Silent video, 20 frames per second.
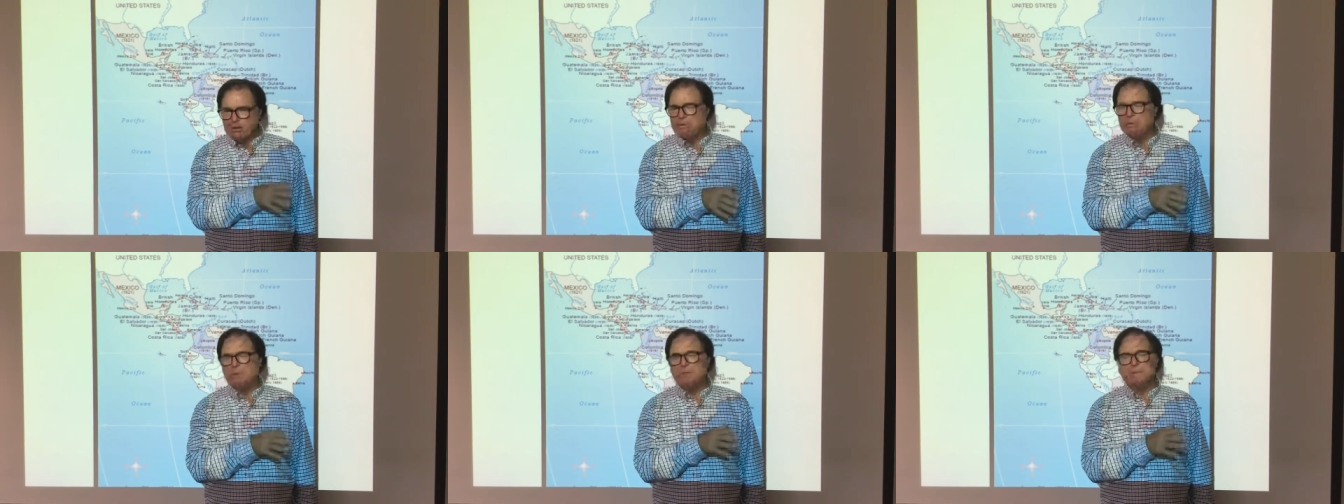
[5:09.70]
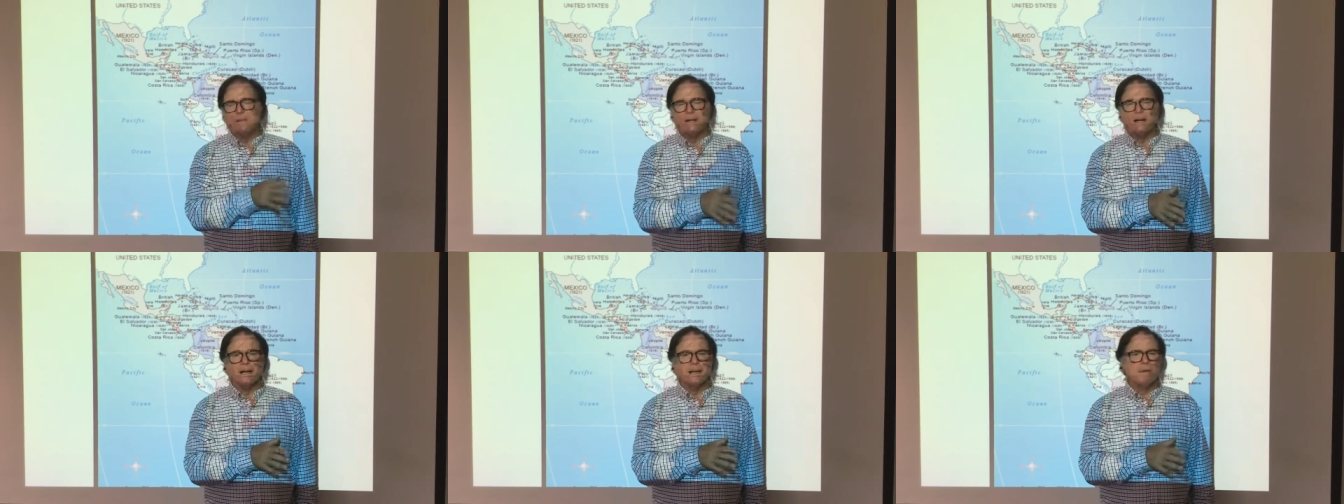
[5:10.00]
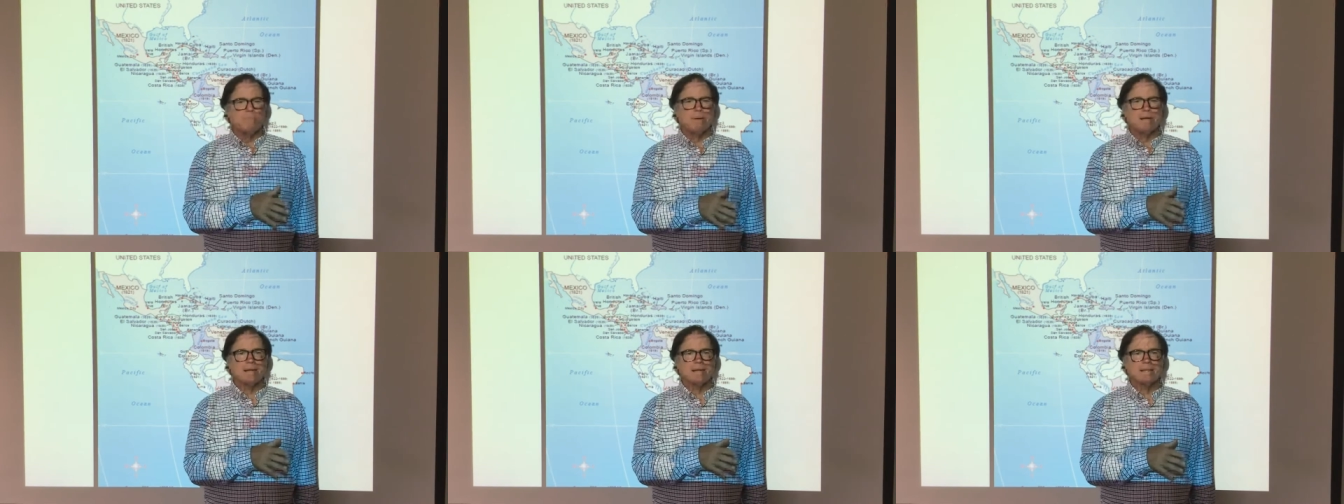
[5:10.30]
we talk
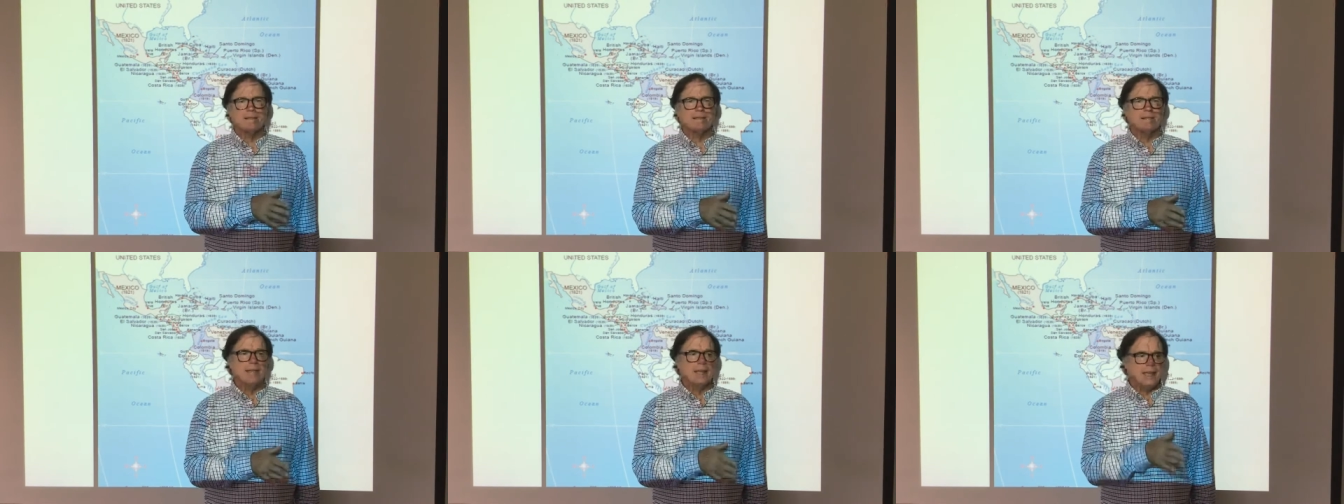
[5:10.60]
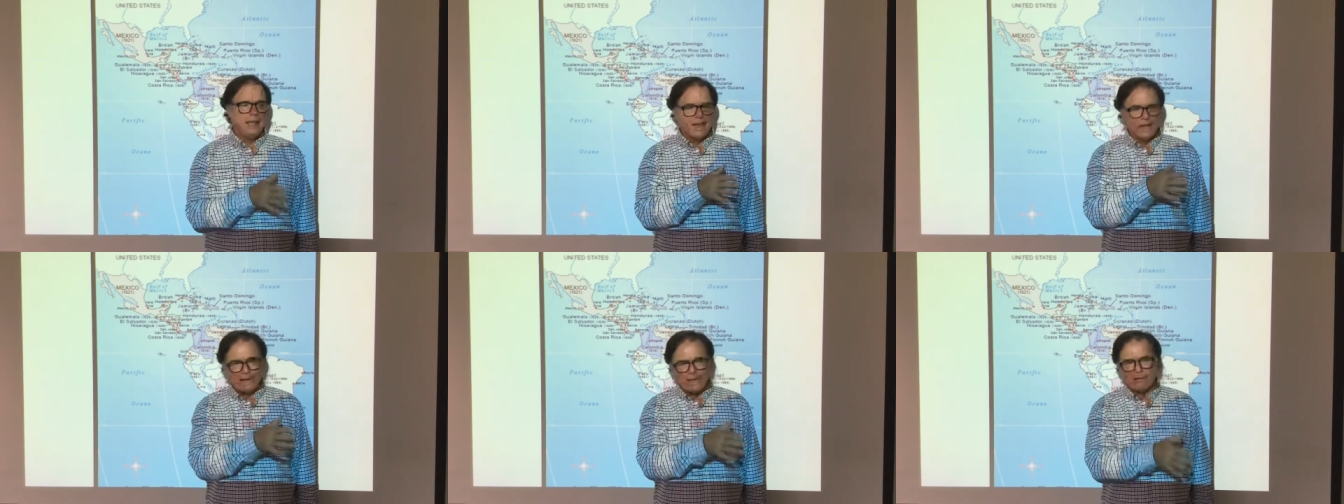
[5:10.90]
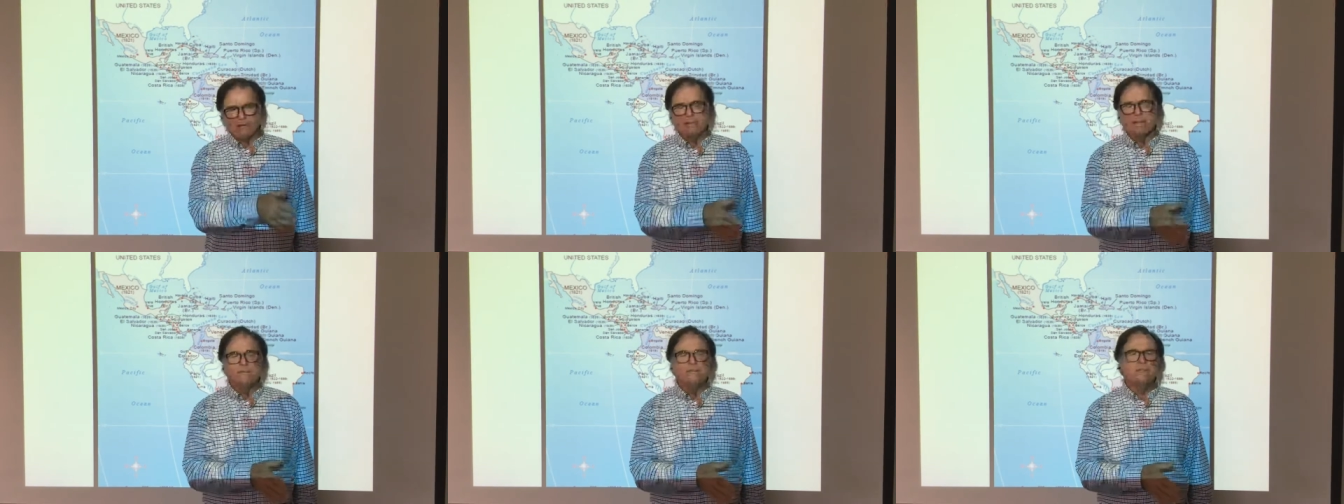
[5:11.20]
about it today, and I'll
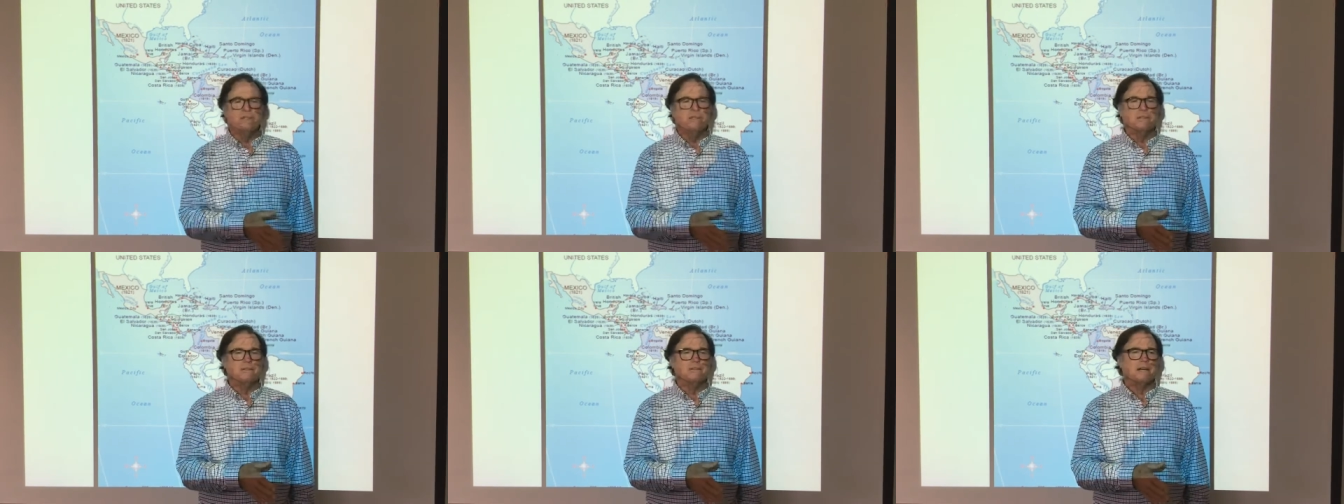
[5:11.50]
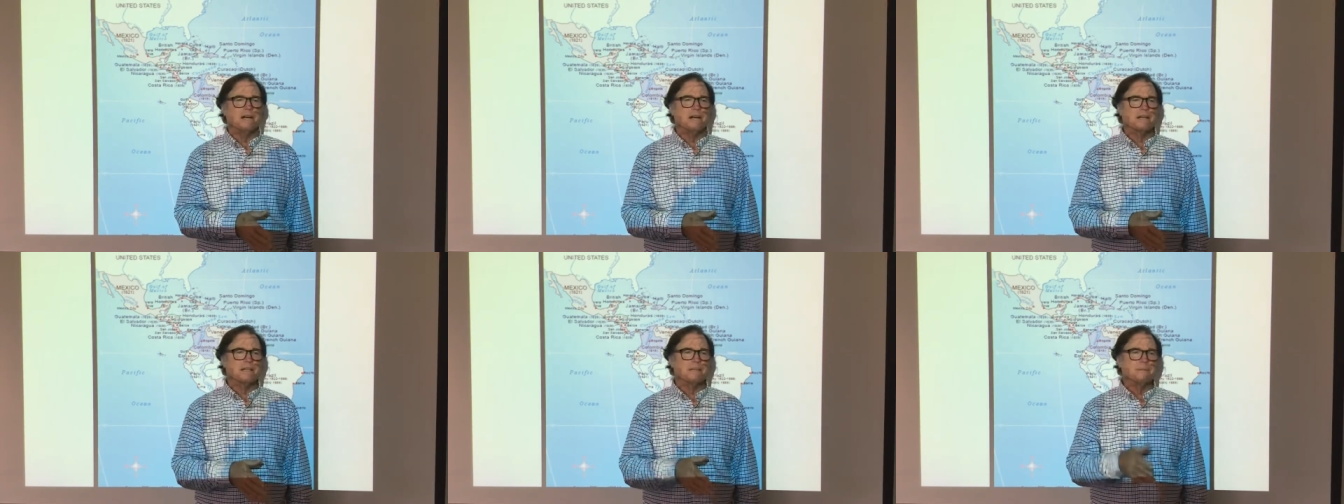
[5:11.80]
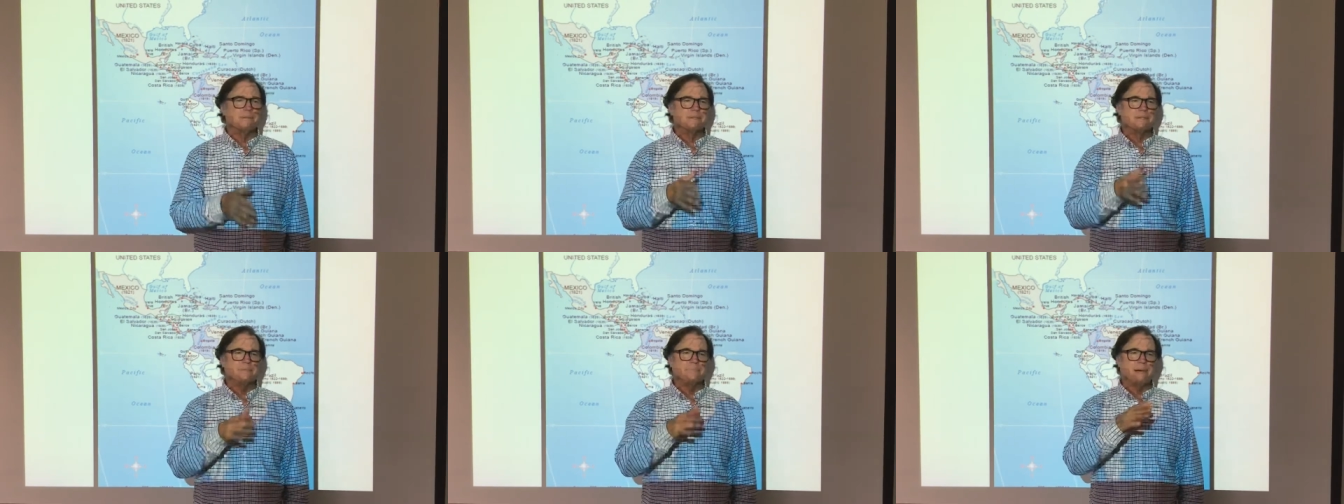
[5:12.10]
read to you
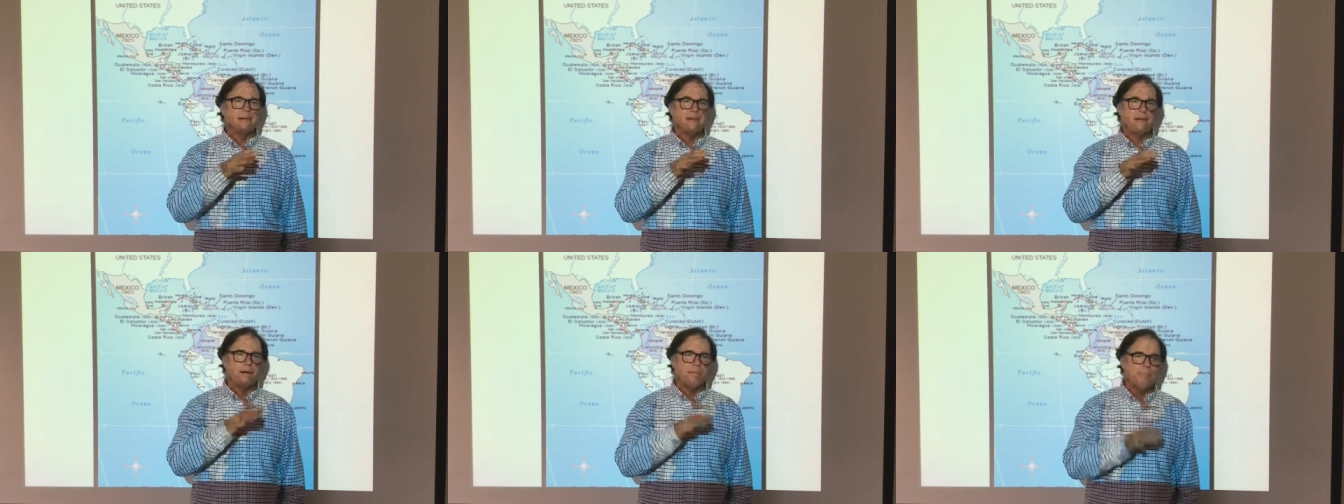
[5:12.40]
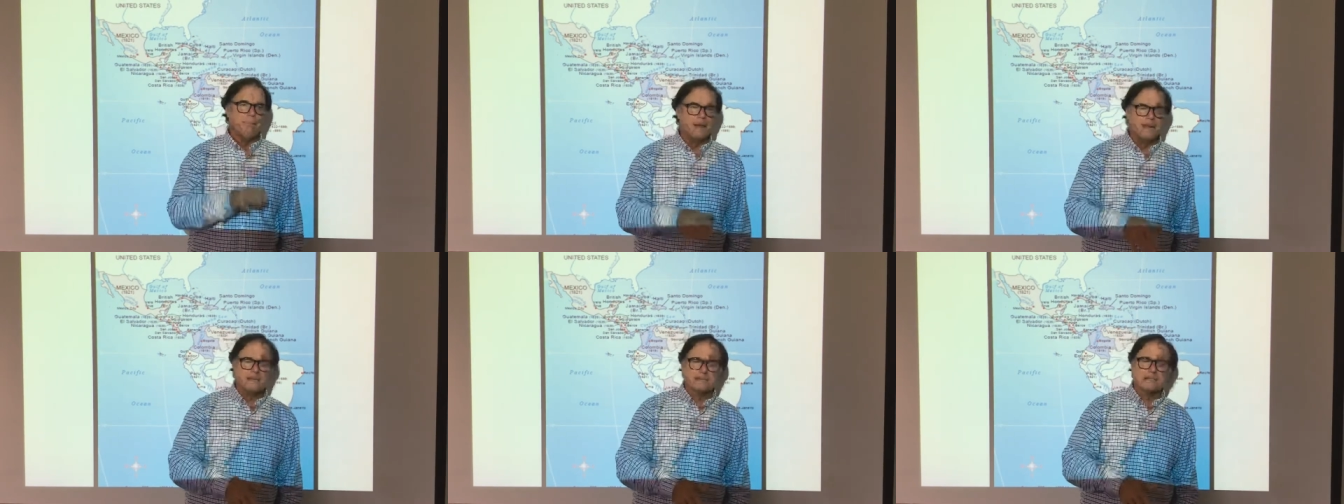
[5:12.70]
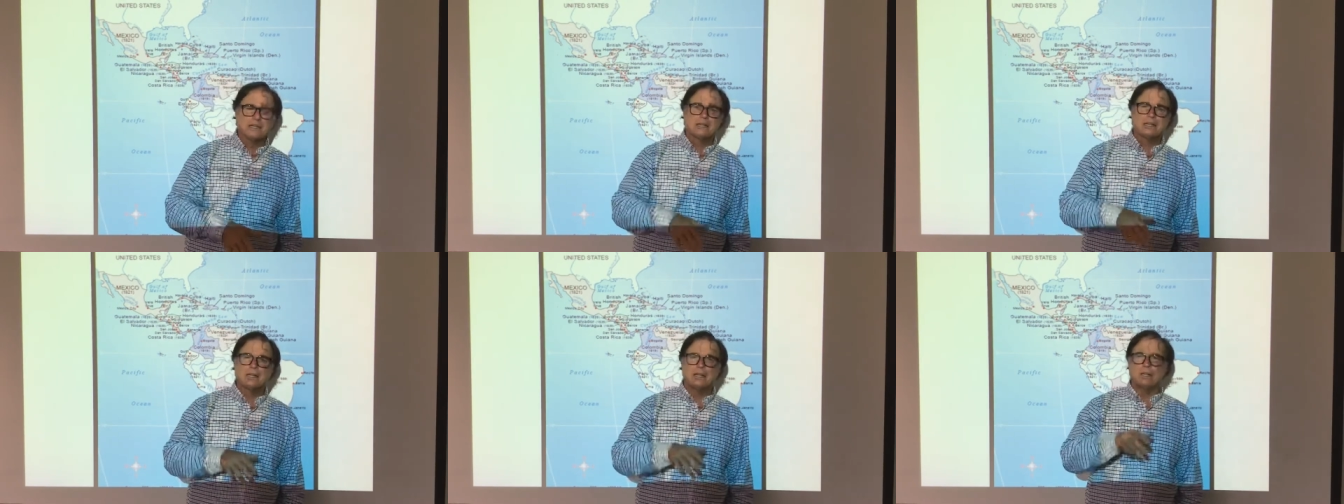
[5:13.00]
documents about how
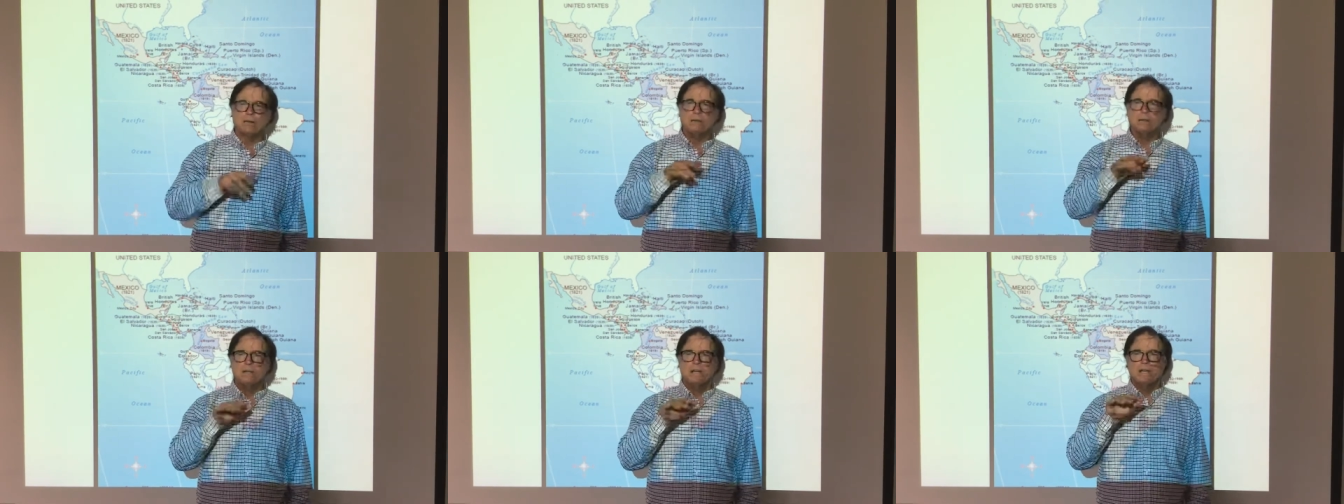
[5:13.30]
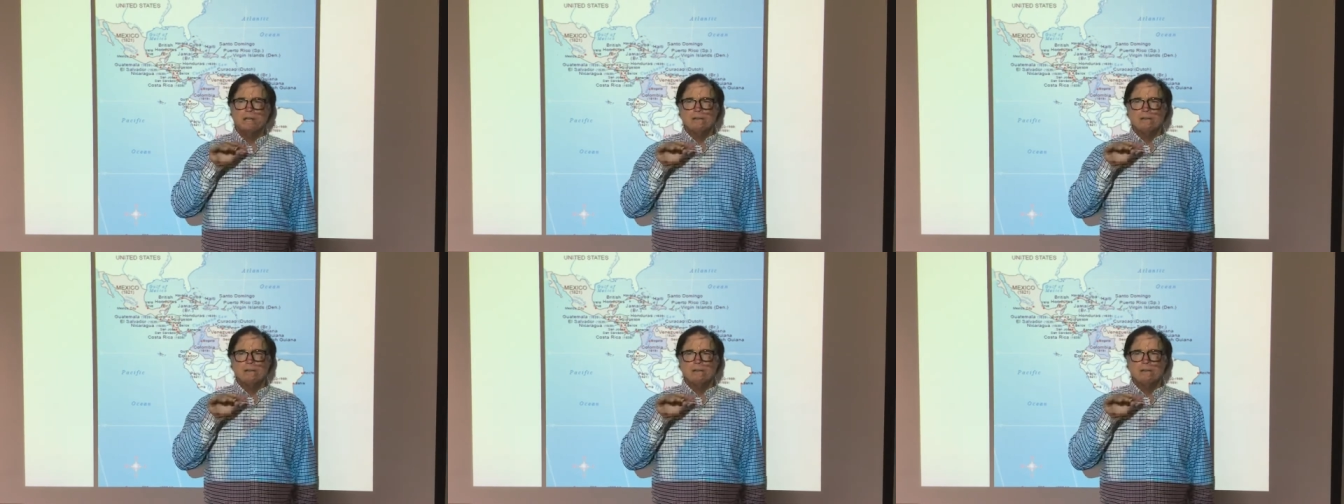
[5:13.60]
Mexico